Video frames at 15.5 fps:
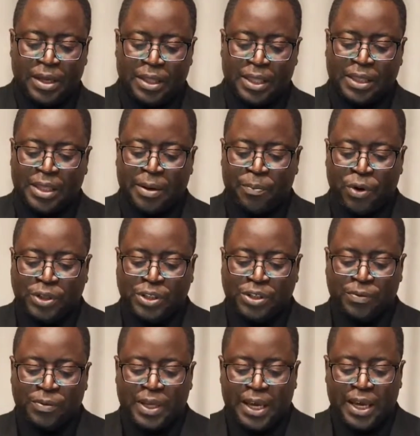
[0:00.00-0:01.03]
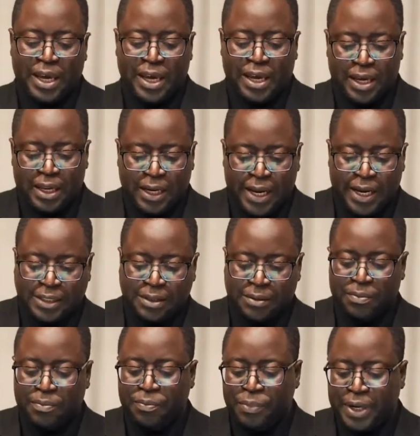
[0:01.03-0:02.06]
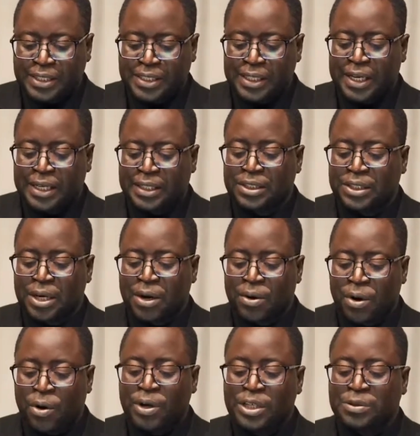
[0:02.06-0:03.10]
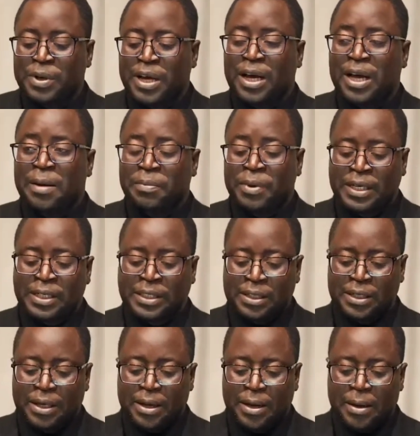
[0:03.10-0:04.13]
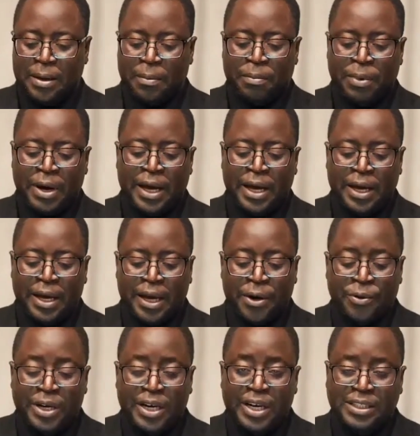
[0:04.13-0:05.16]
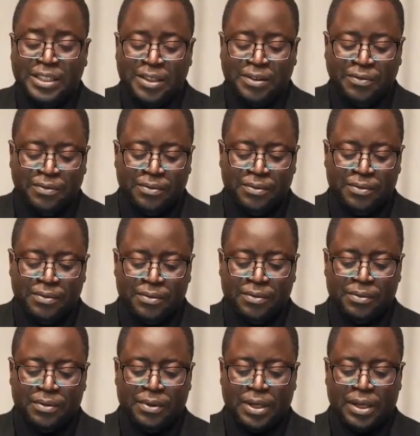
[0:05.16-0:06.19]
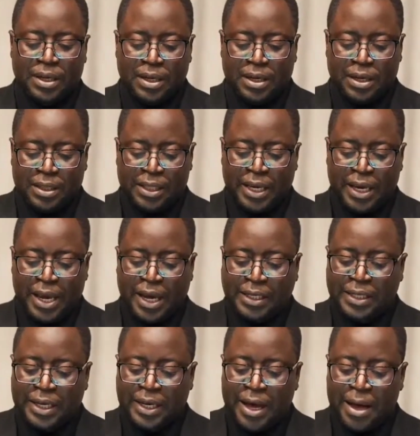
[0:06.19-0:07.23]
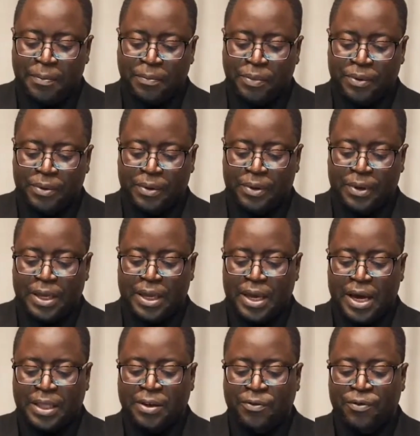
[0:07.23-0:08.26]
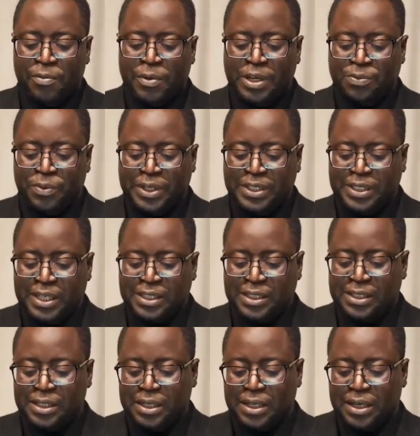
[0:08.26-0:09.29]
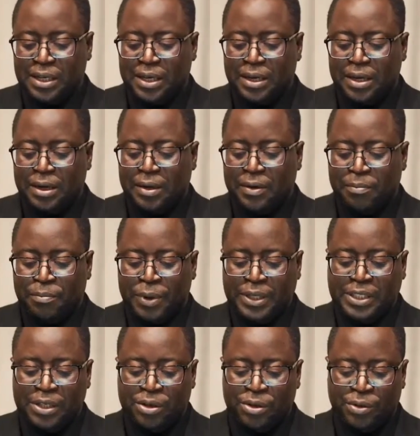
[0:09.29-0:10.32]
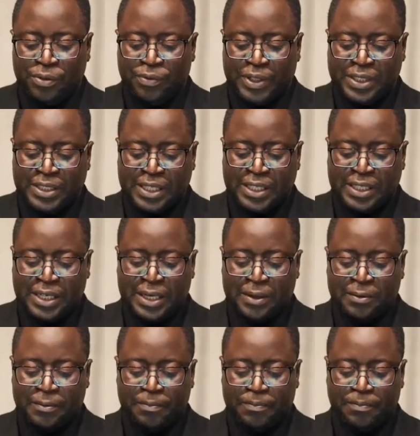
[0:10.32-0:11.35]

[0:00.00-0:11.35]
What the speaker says: That the body of the late president shall always be accompanied by a relative, the aide-de-camp, and the former president's personal physician.